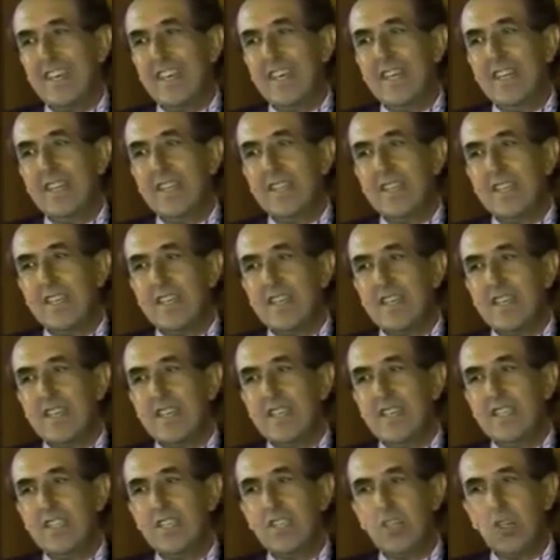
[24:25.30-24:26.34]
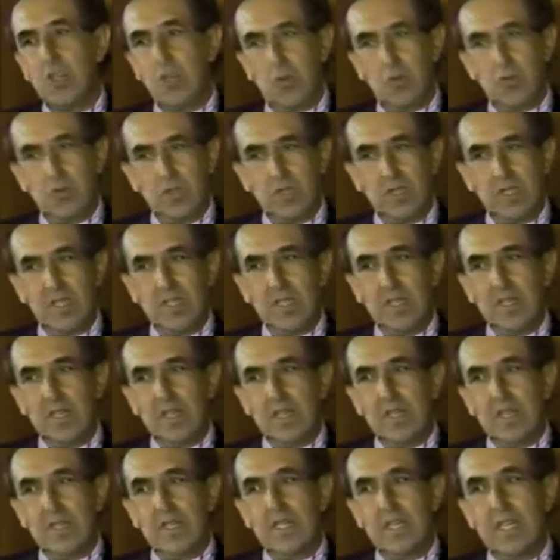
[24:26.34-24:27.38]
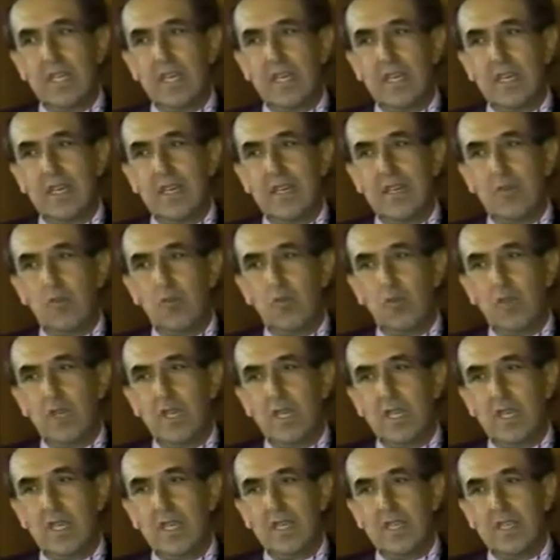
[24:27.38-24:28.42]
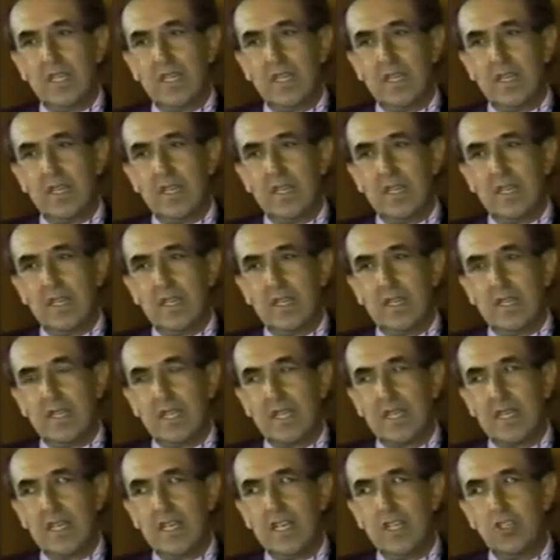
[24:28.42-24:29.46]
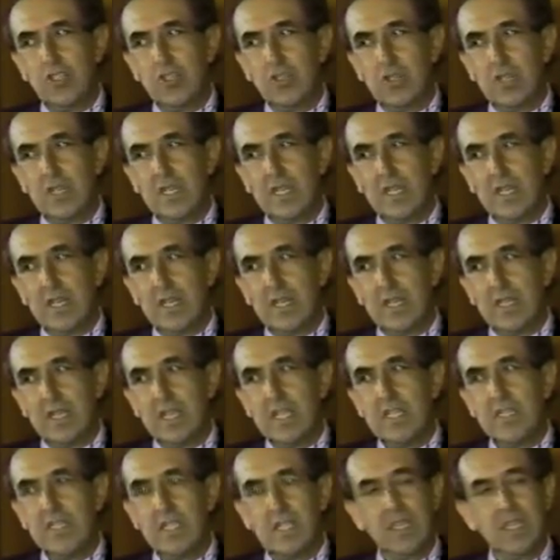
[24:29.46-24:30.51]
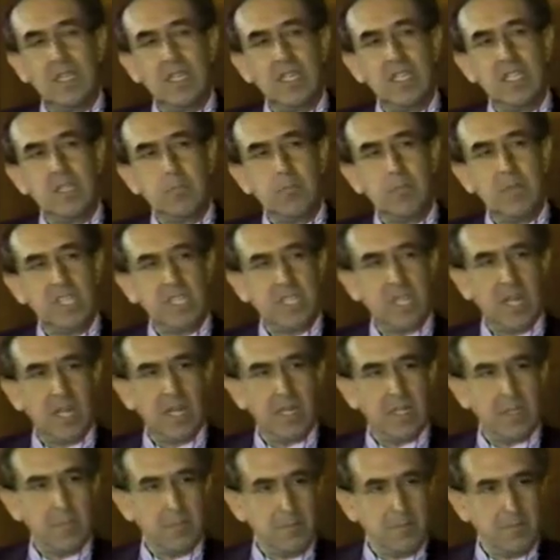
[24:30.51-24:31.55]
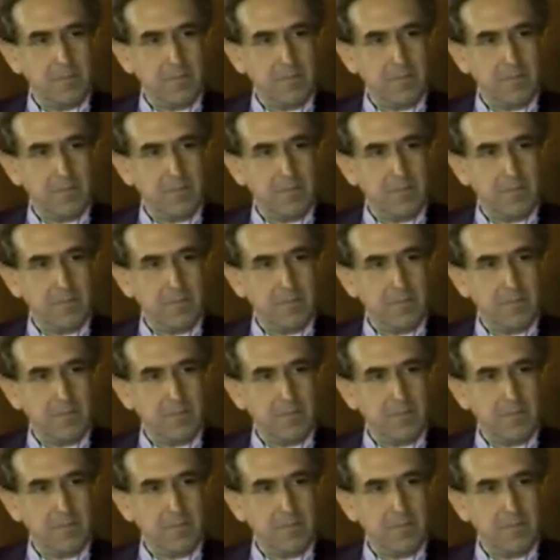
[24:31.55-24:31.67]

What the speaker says: In the East Coast, the cultural density is much higher.